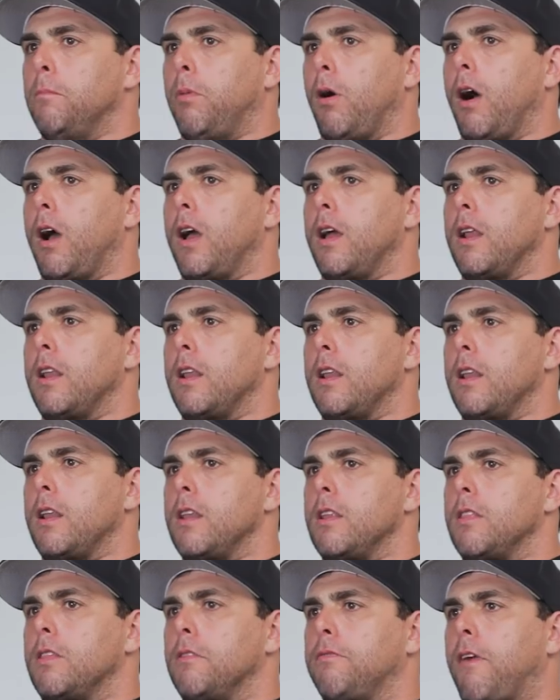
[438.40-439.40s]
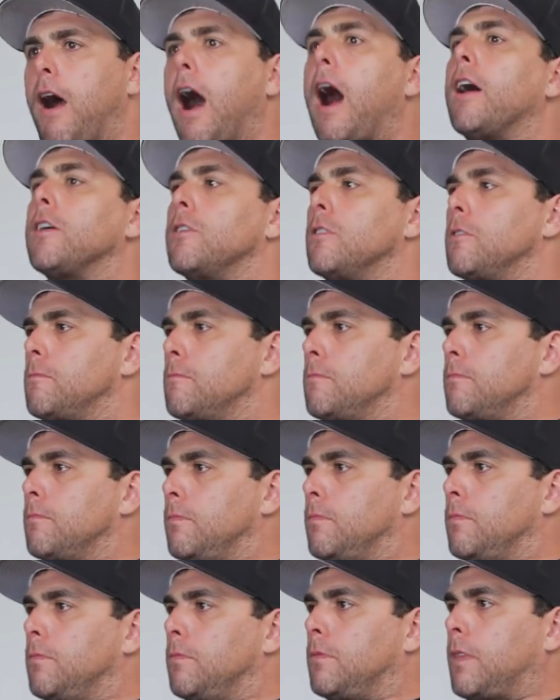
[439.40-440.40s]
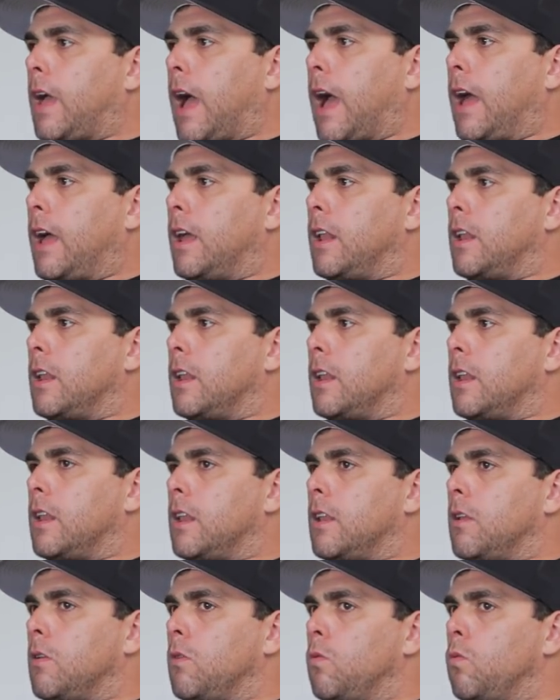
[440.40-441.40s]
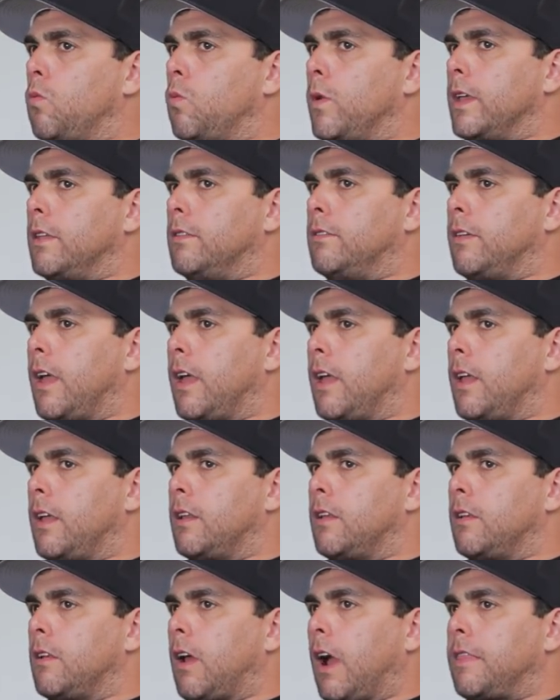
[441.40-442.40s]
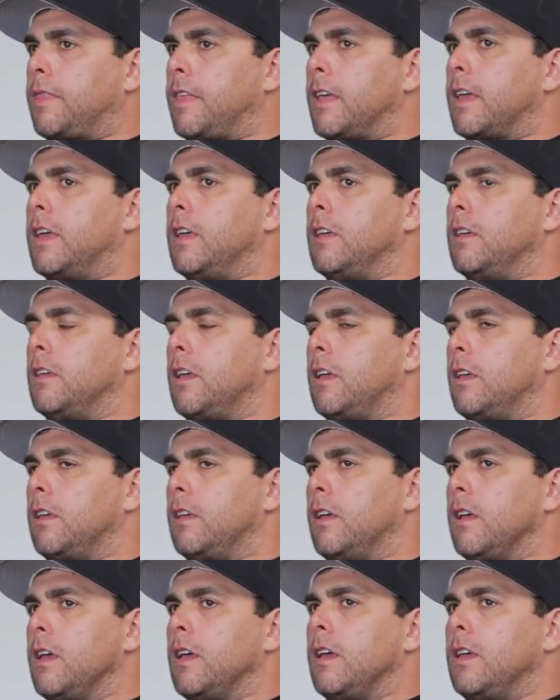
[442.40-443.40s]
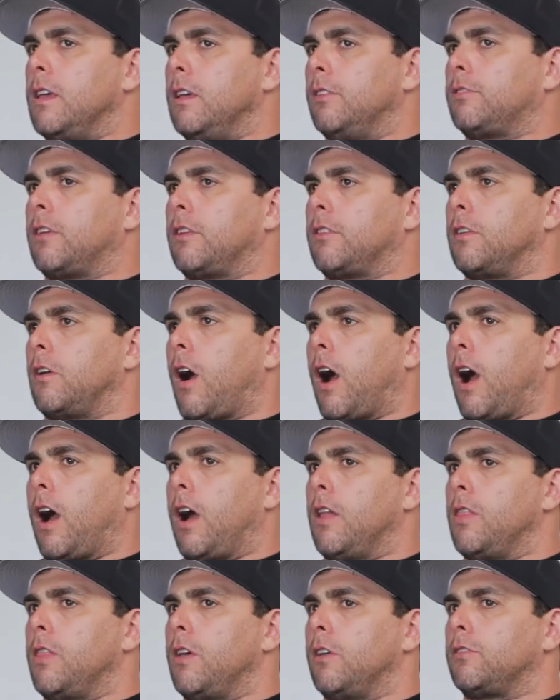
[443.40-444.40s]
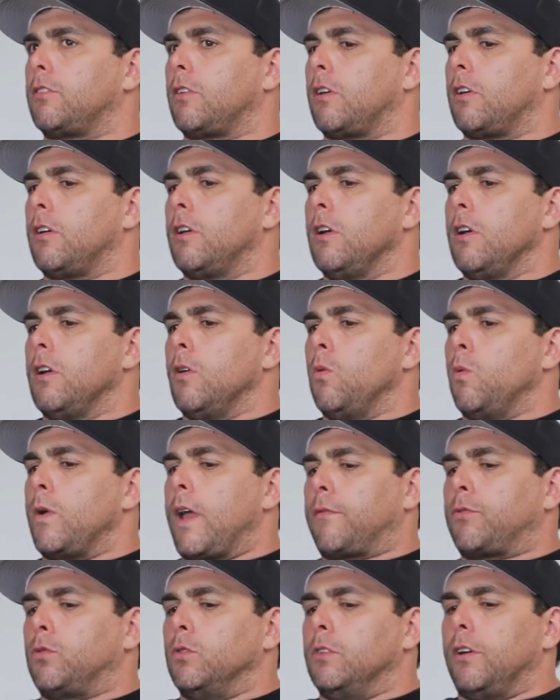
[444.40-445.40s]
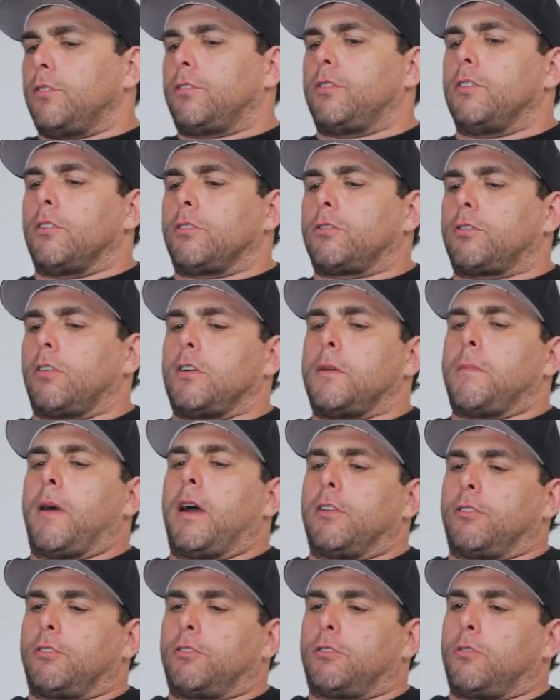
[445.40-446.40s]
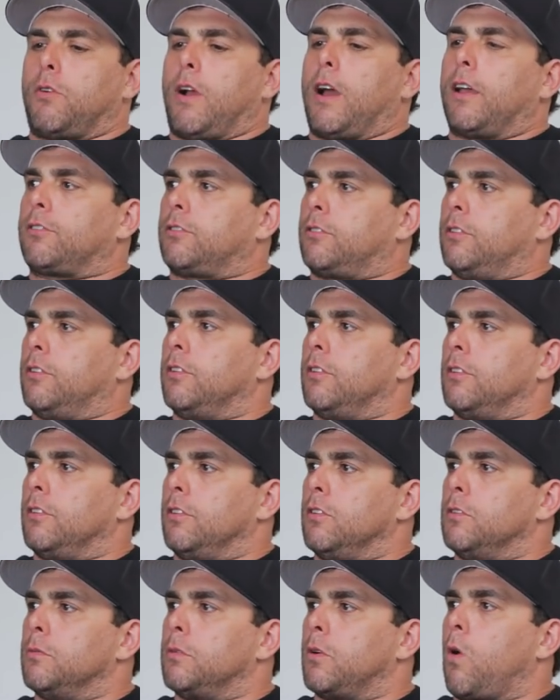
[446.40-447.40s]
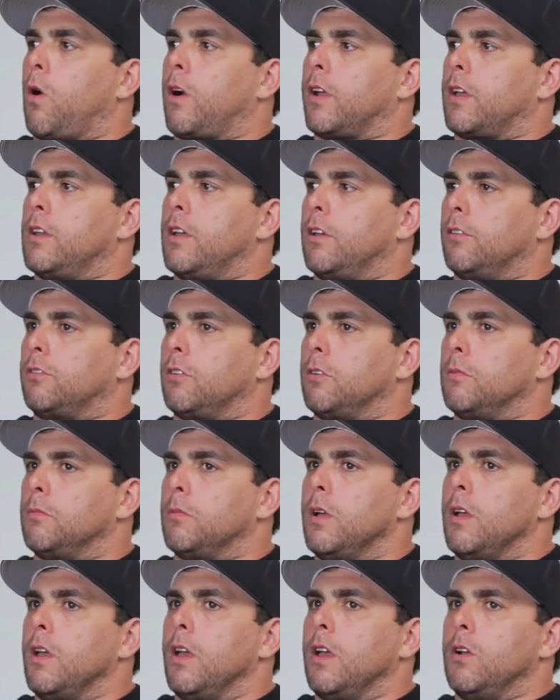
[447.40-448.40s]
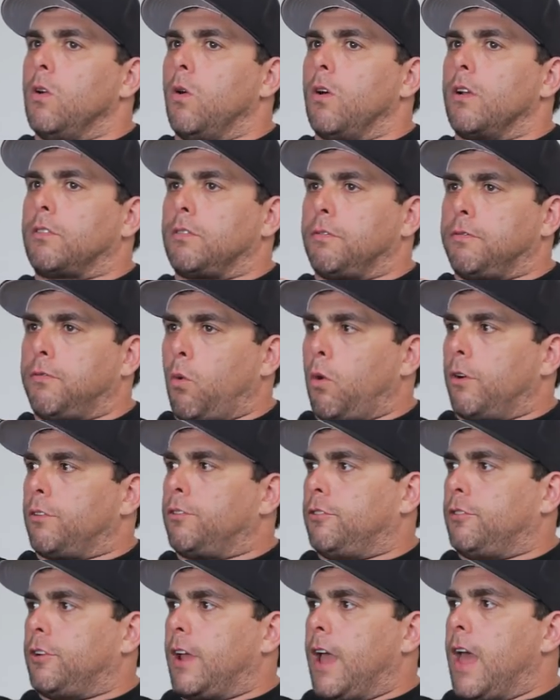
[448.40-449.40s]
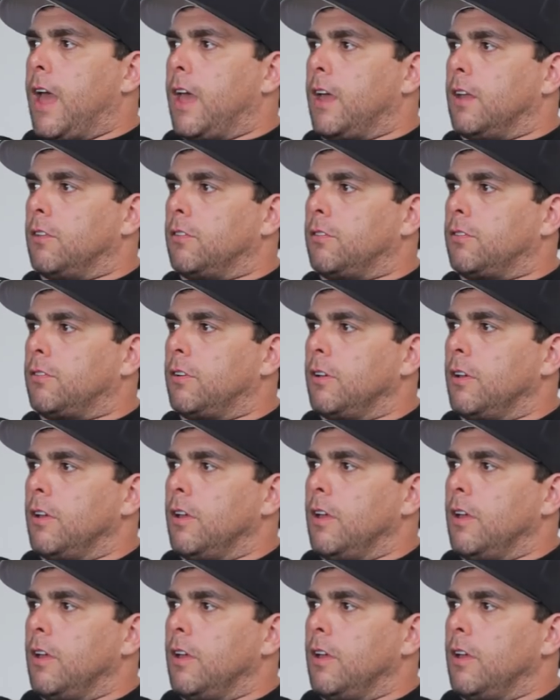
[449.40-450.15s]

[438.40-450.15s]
But the volume that we did, I think he said, you know, we have to elicit a certain amount of stress to the human organism in order to force change.